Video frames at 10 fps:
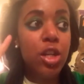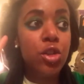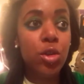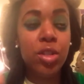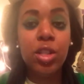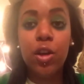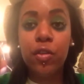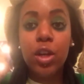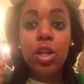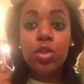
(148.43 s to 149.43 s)
yourself
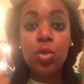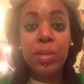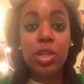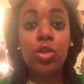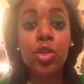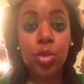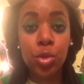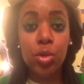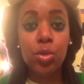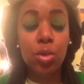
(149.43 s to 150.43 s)
to be
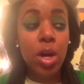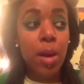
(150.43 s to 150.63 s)
true